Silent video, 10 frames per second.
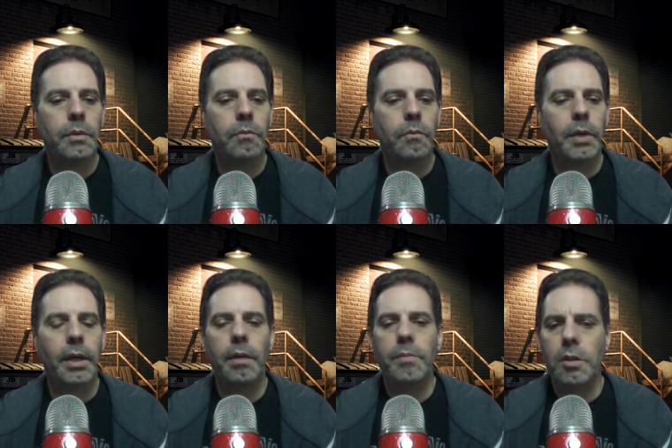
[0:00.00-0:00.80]
when it
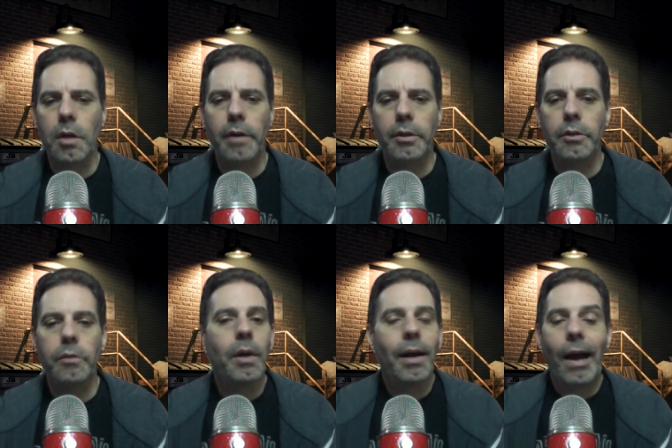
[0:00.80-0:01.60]
comes to Doctor Who.
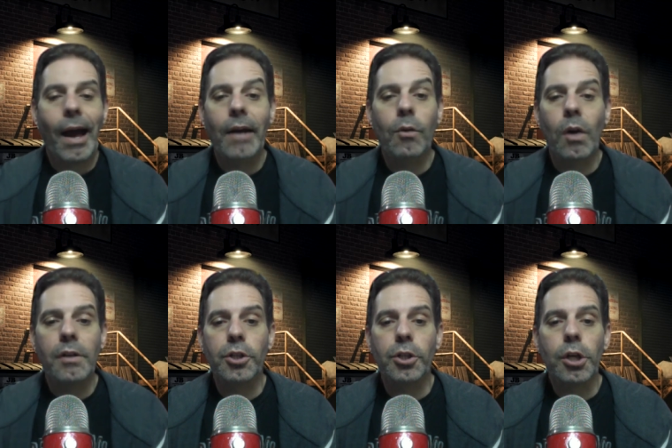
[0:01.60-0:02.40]
I don't watch
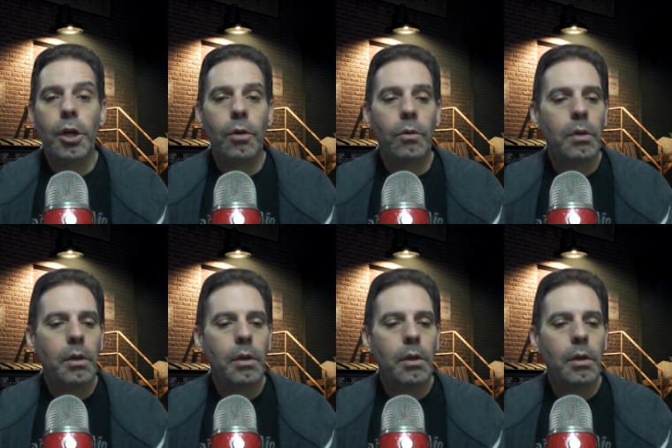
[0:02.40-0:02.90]
a show